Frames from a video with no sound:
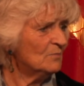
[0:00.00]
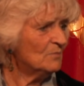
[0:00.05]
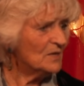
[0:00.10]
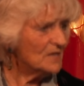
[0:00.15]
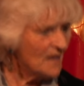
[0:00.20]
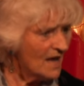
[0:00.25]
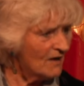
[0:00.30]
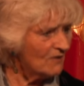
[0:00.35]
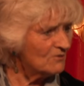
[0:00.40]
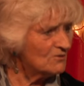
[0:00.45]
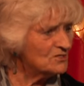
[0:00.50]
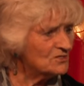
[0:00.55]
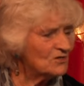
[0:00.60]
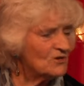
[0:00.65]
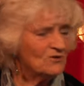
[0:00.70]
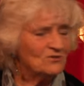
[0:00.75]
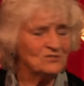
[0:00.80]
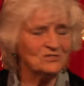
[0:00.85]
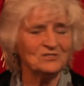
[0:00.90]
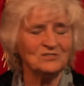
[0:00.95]
But no, it's
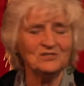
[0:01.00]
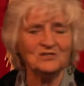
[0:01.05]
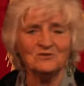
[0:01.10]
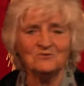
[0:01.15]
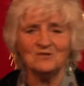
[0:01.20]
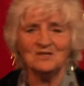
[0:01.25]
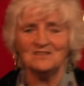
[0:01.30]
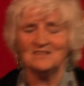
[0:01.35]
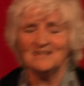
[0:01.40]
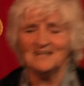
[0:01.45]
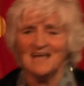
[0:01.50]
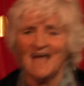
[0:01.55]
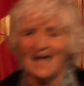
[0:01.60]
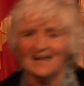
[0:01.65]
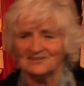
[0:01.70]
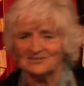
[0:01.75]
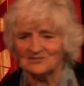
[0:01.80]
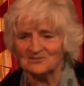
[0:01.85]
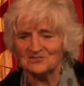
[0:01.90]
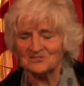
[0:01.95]
all to do with the
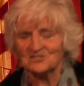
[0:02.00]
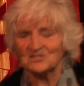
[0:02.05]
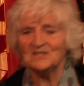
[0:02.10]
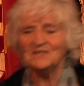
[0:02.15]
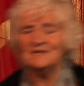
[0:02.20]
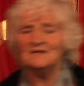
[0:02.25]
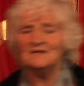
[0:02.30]
candles.